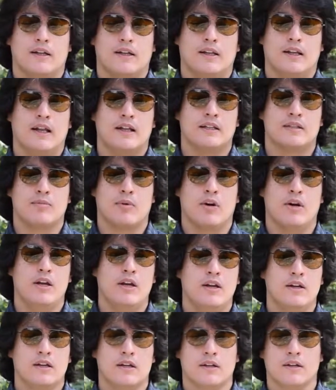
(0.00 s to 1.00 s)
lends money
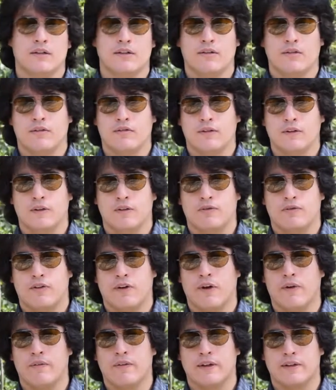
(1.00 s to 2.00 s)

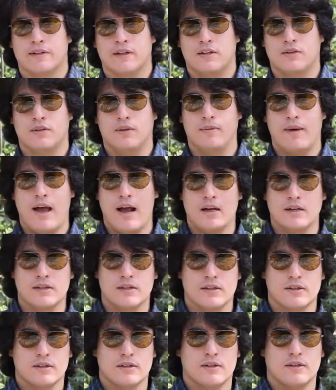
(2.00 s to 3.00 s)
from the central
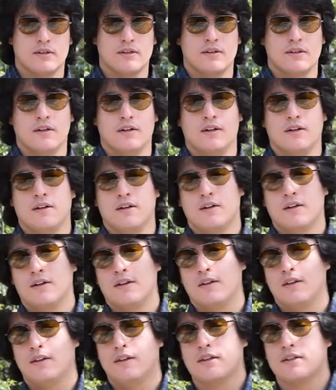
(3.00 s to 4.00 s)
banks.
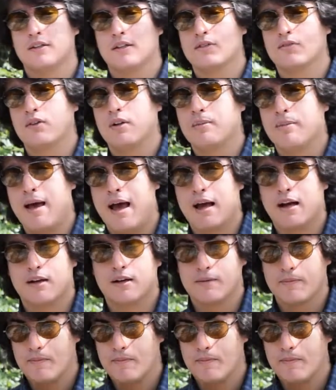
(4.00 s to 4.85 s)
The central bank,